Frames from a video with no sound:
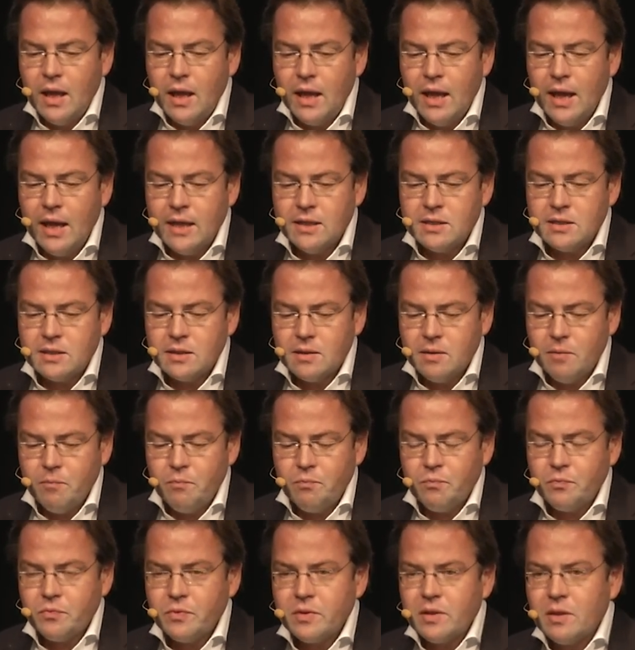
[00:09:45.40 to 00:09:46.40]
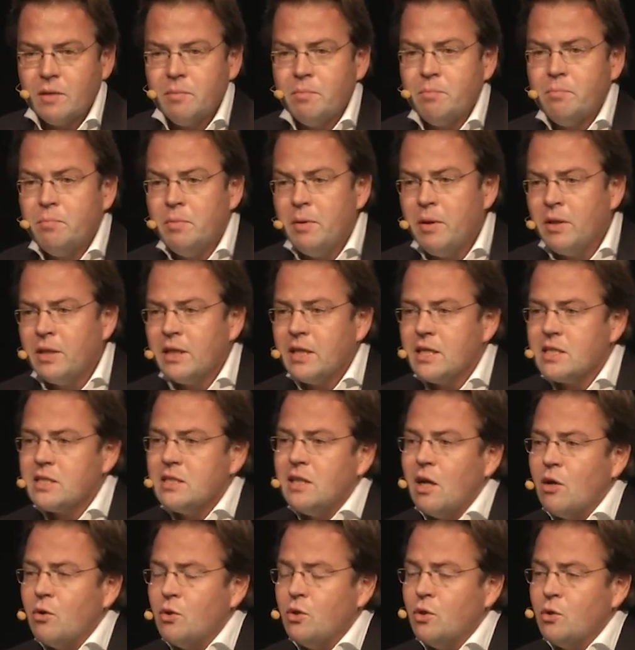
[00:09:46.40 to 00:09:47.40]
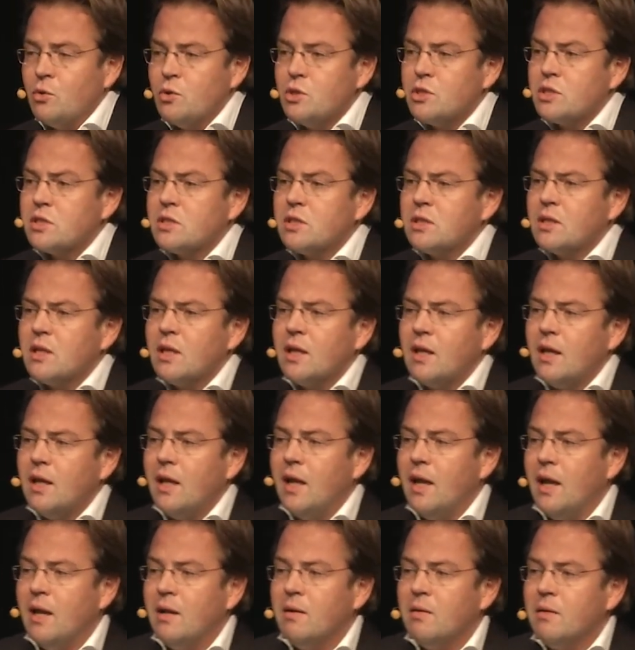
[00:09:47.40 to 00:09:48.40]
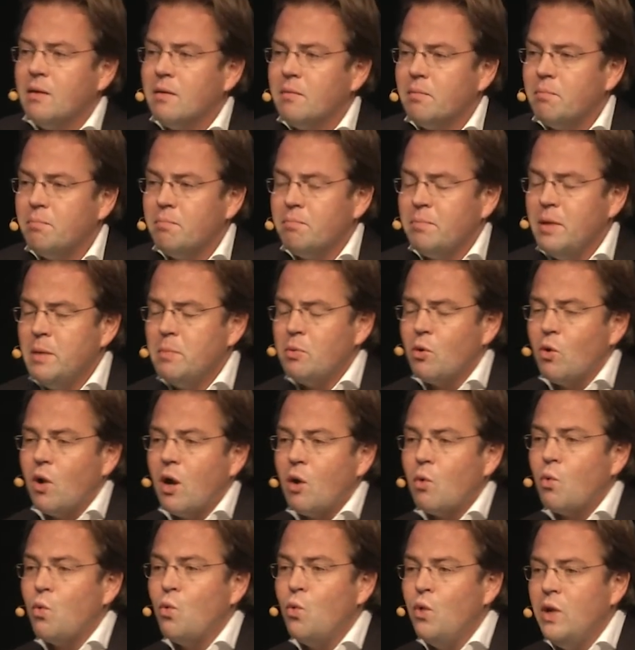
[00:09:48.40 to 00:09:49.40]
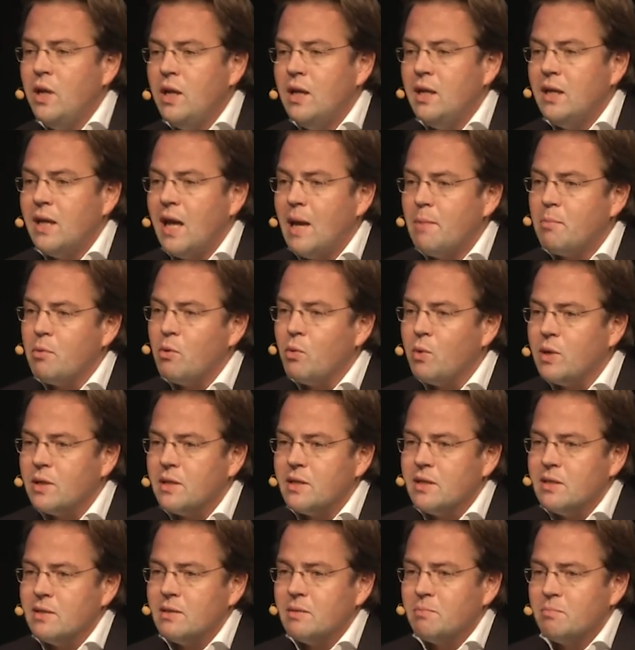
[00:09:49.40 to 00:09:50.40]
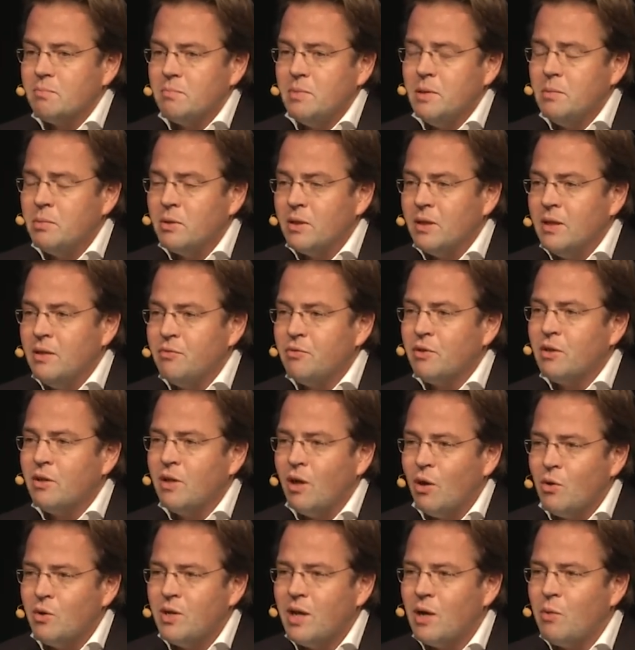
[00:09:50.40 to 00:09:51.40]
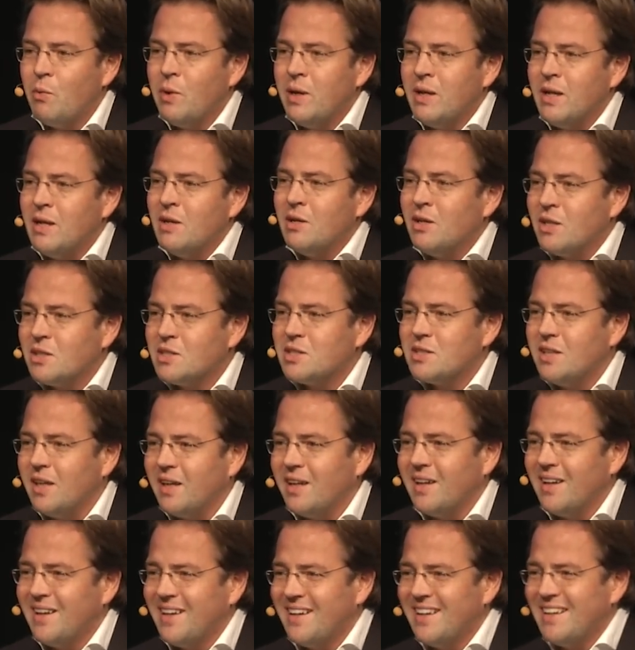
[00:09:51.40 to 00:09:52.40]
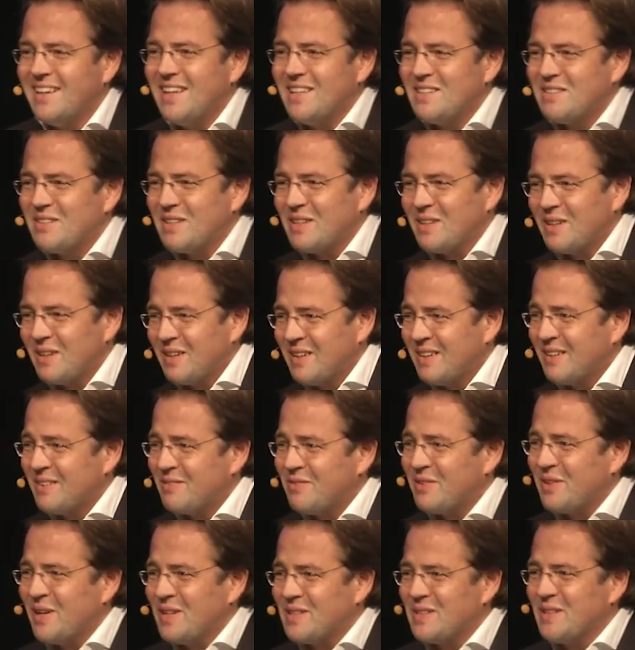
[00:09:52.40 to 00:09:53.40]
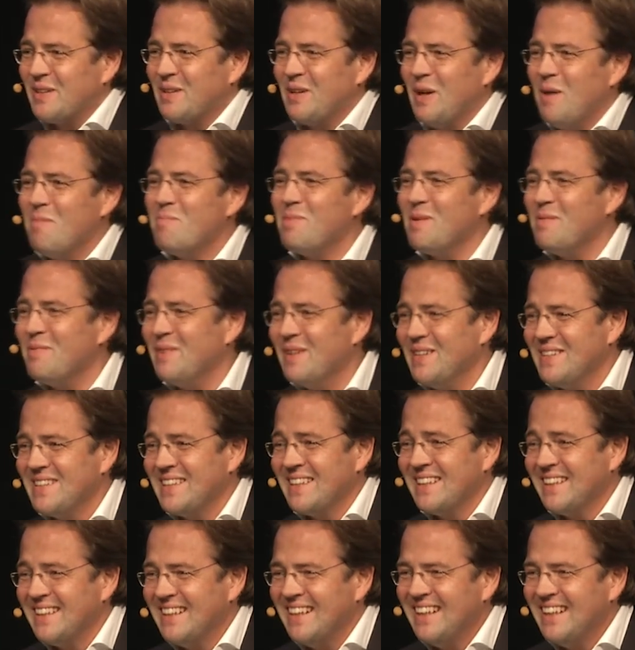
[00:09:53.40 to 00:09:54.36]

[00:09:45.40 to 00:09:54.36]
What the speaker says: And the building is now used, and people are really happy with it. People even go there when they're not sick. And that's for us a compliment.